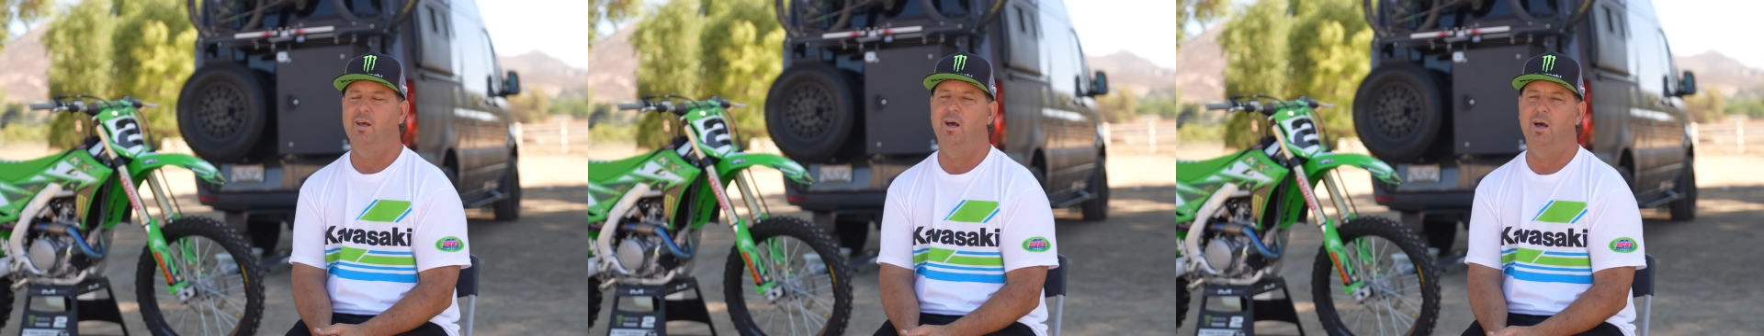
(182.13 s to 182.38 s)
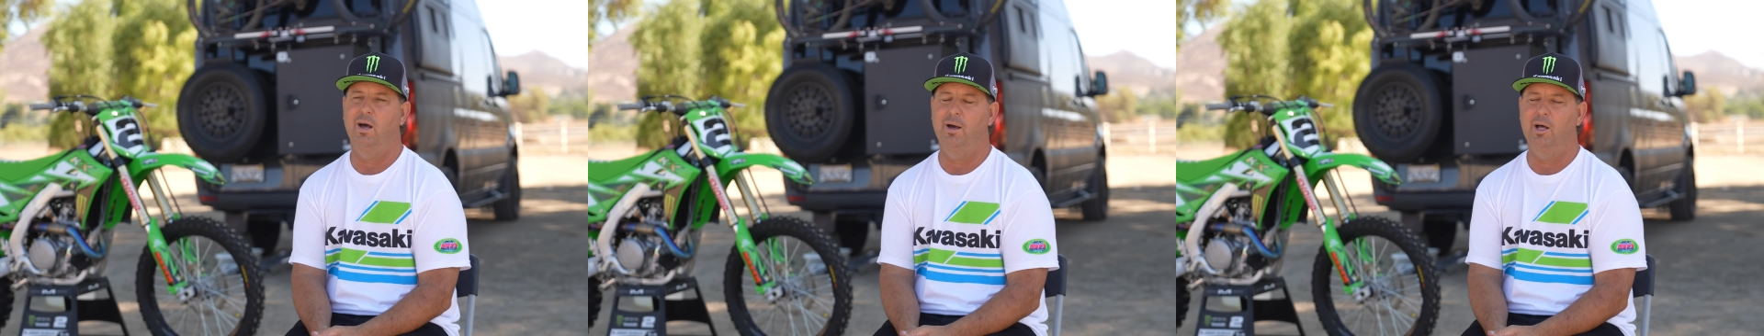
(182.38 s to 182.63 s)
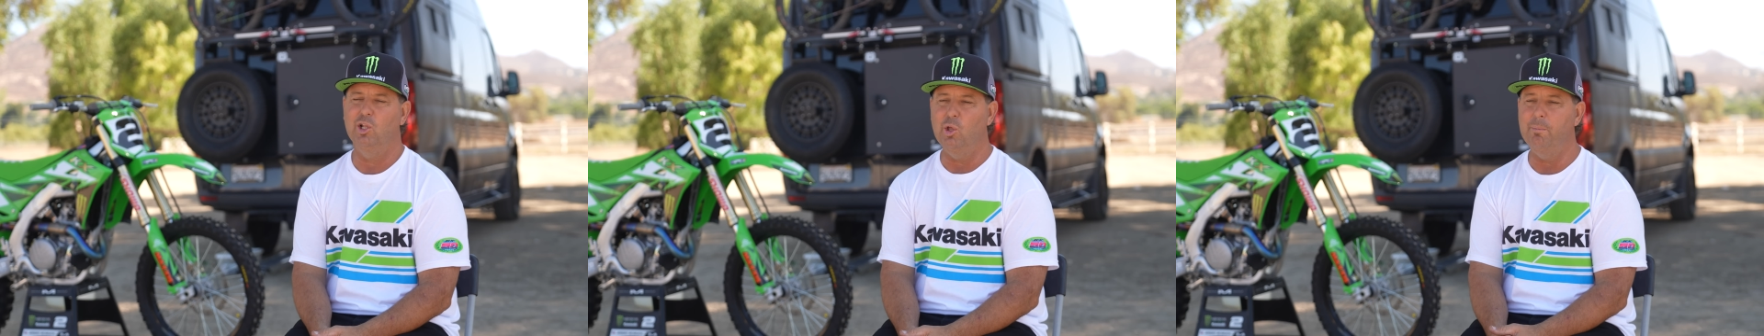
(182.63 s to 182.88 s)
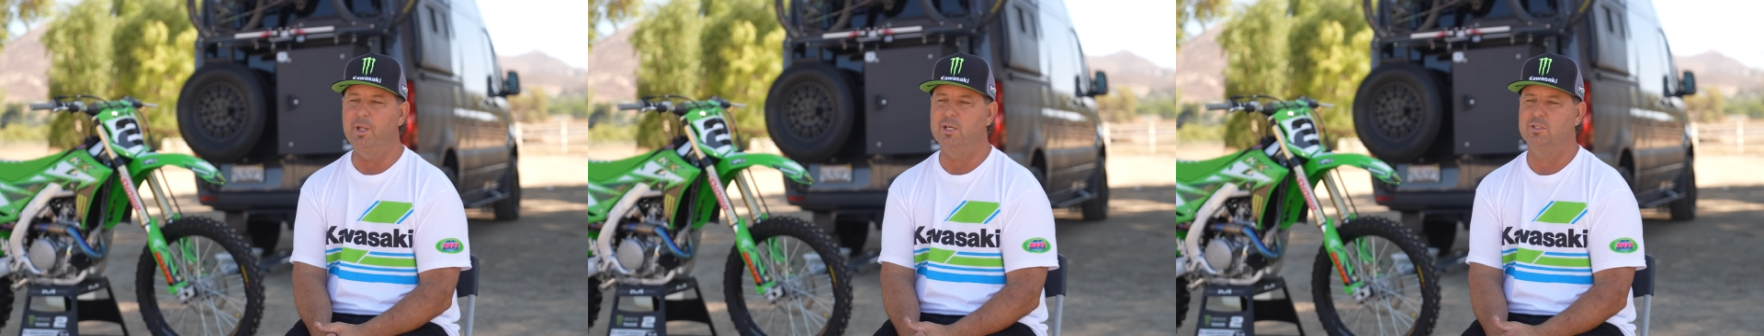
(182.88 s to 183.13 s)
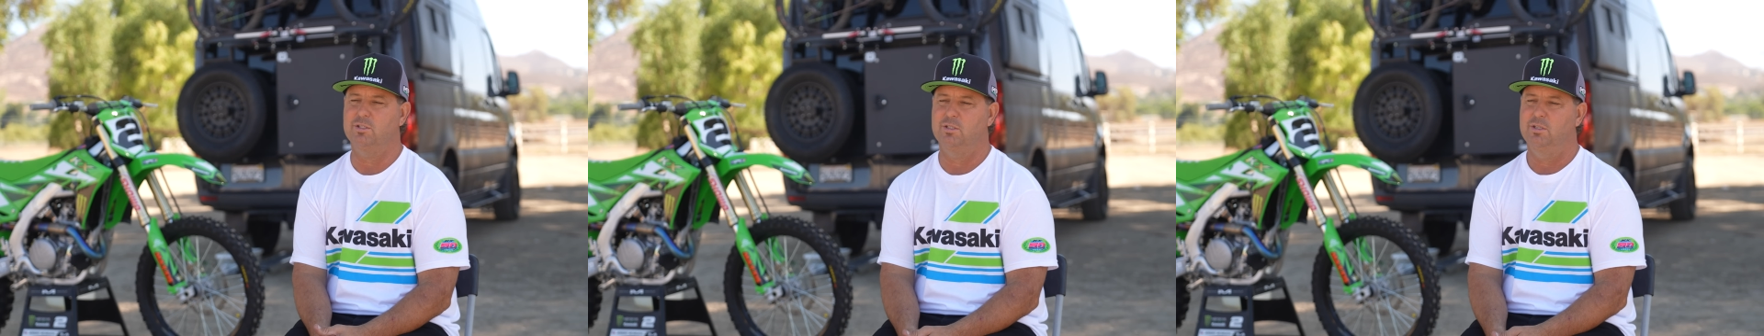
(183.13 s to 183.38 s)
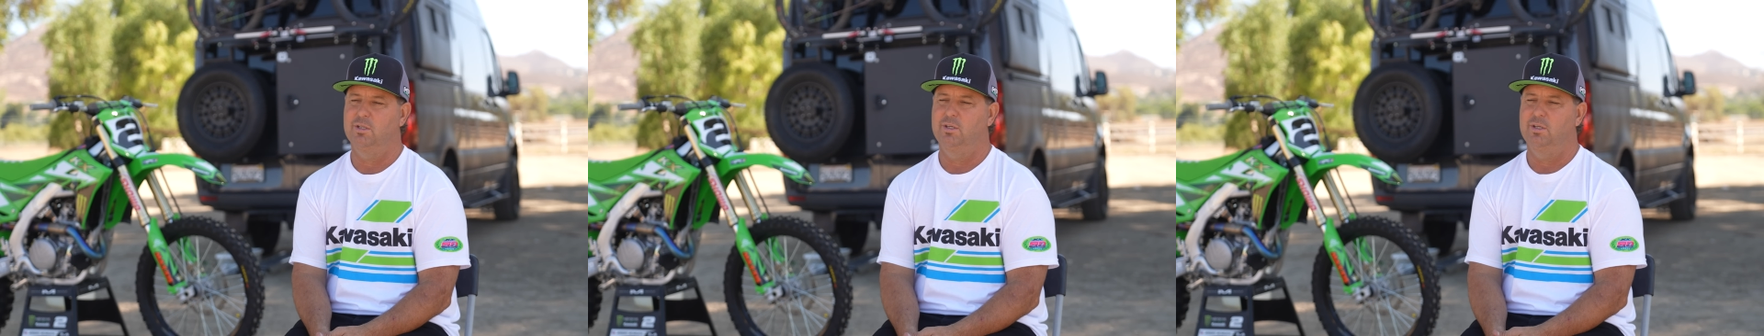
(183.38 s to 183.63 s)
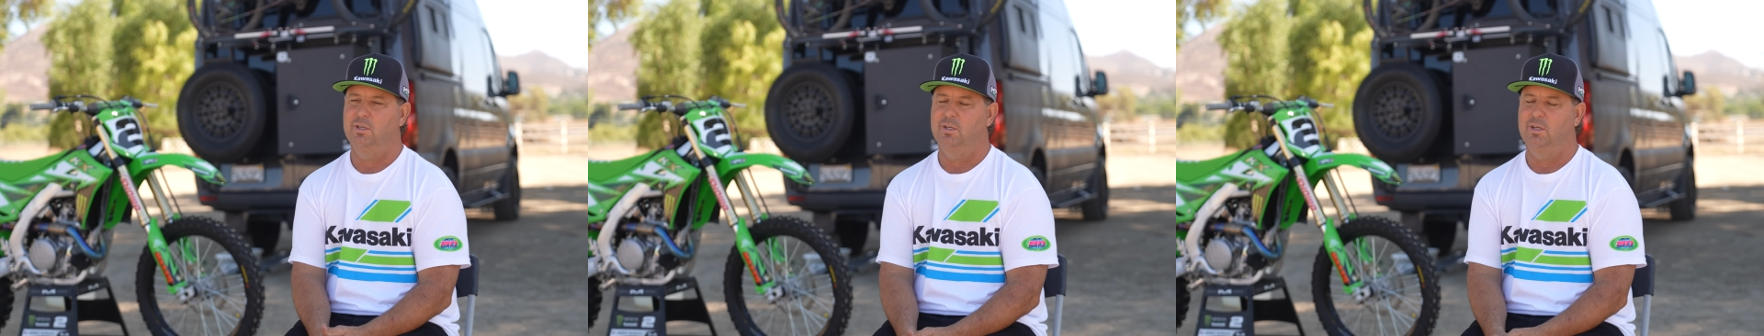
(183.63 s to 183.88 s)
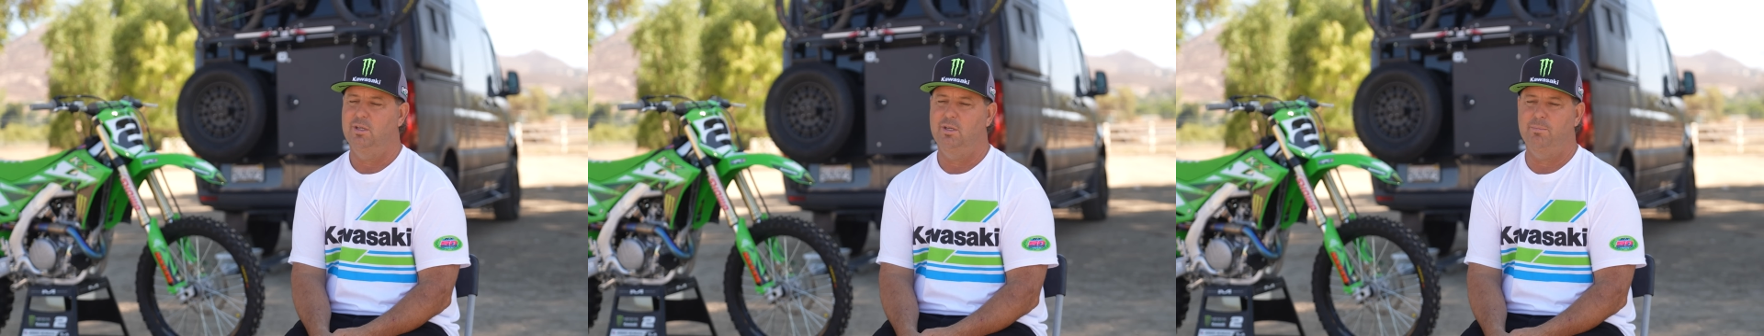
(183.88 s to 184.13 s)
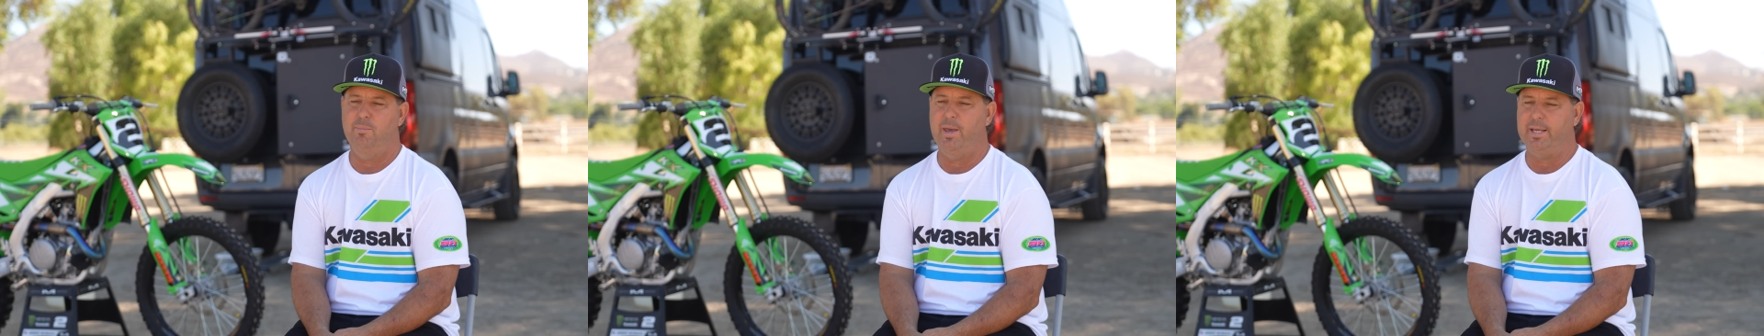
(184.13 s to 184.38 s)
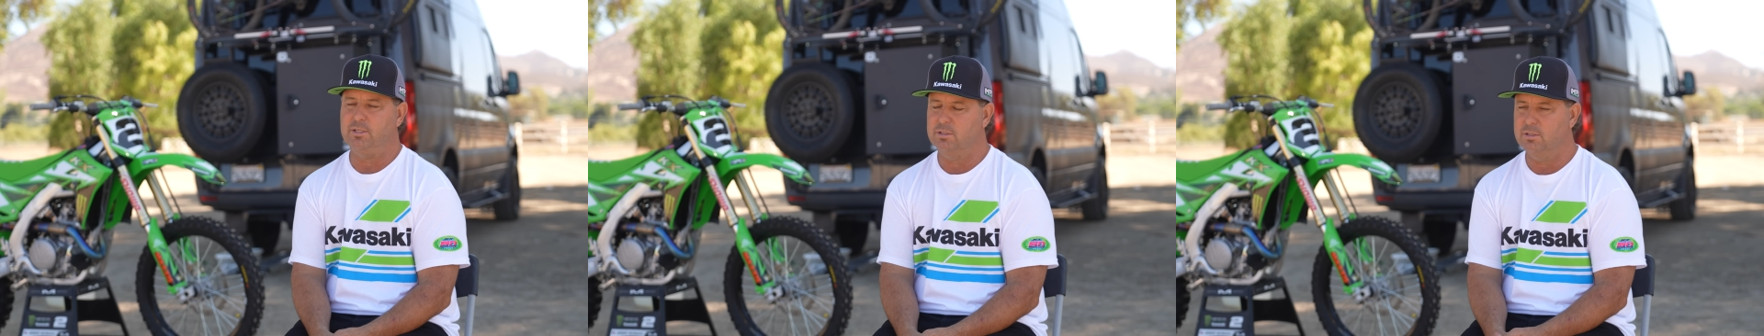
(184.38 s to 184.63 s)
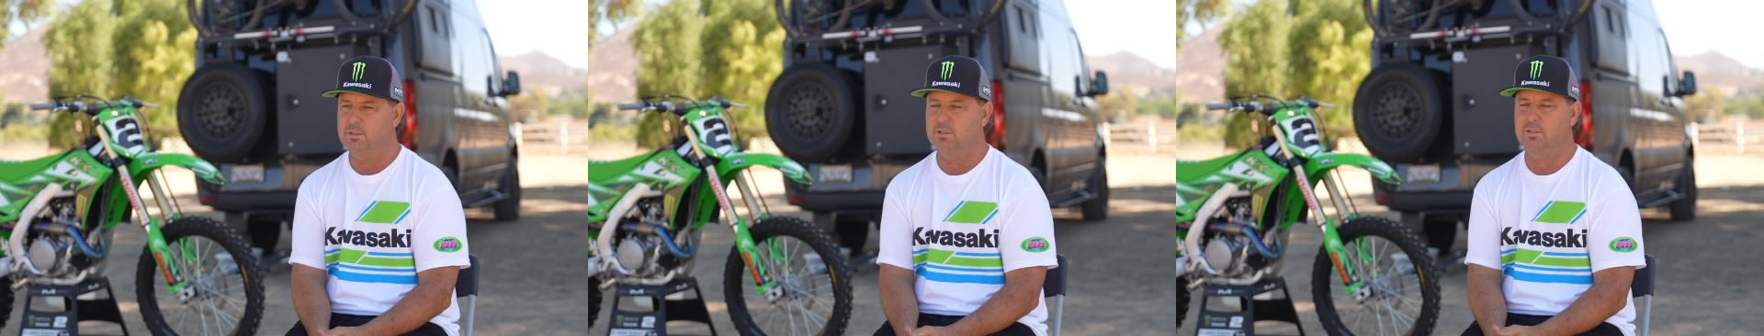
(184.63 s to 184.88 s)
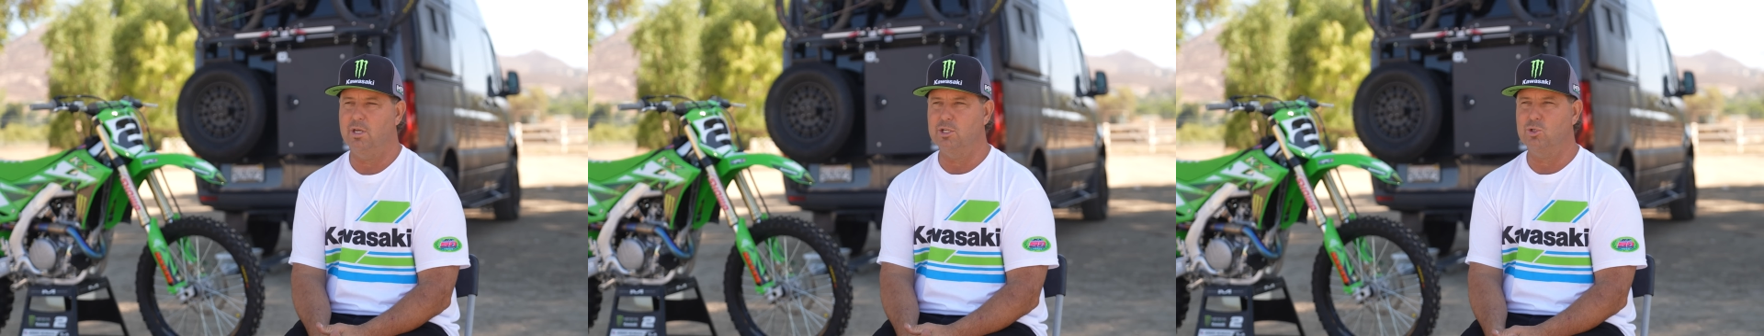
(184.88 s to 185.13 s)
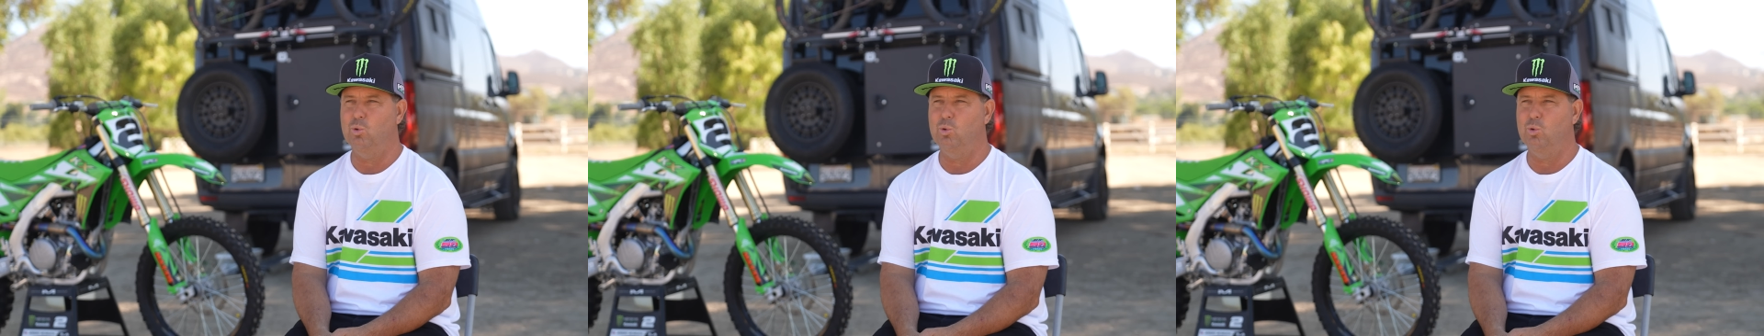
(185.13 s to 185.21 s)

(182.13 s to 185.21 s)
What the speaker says: Aluminess makes such